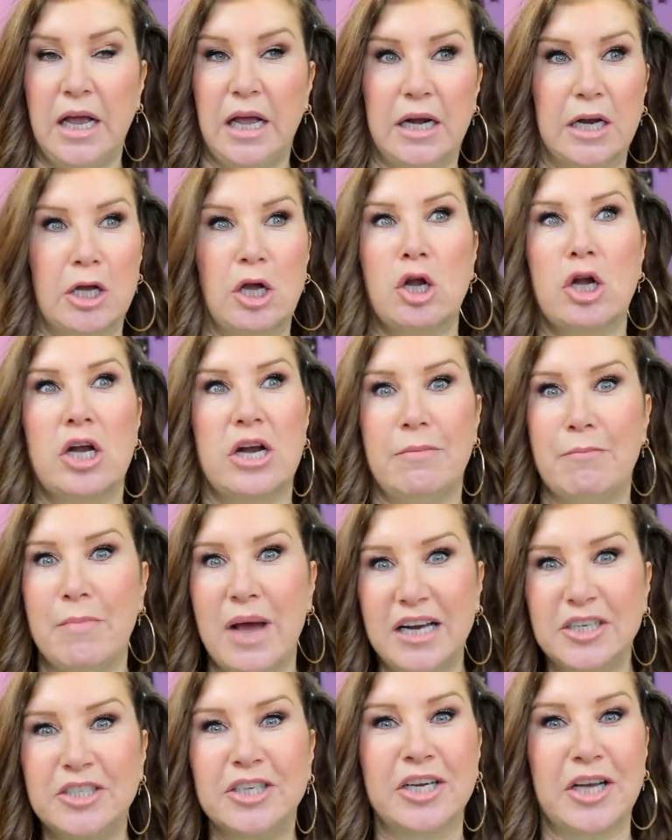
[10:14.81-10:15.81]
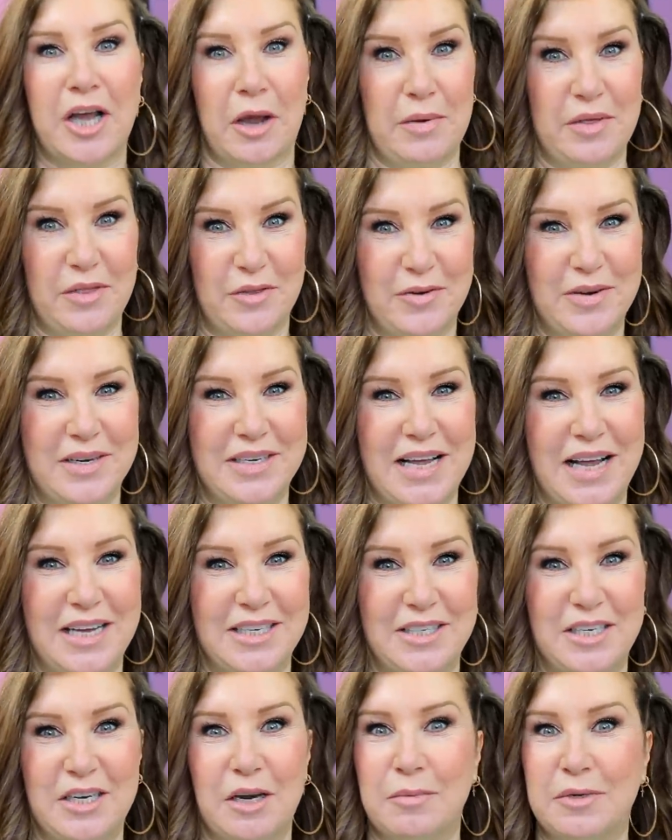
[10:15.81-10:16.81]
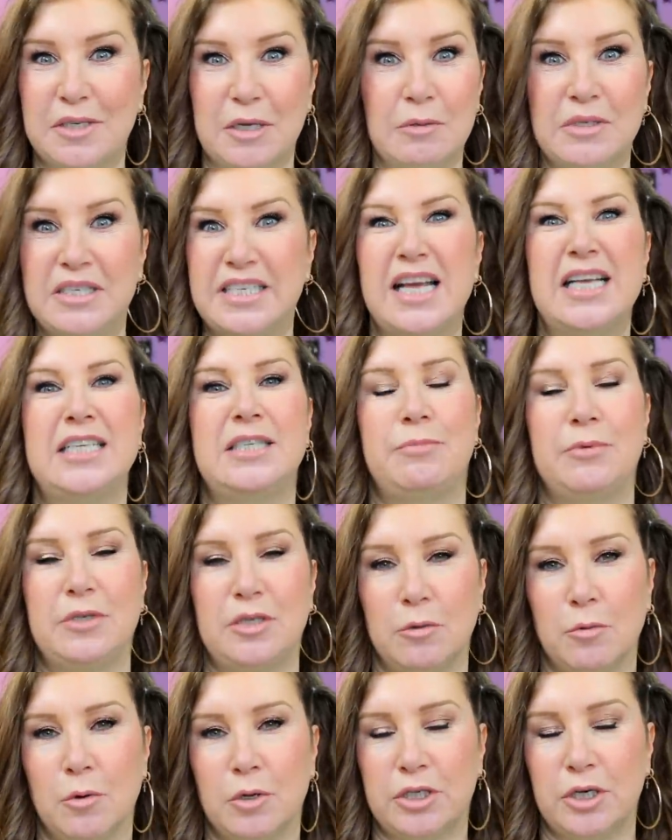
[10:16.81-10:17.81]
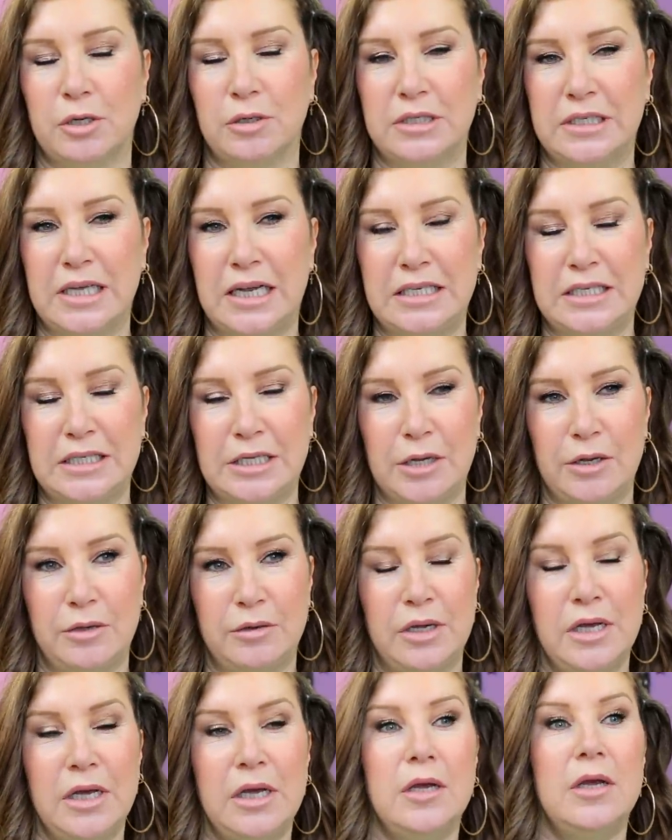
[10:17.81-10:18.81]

And I couldn't imagine going three days, you know, because I was desperate to wash it on day two.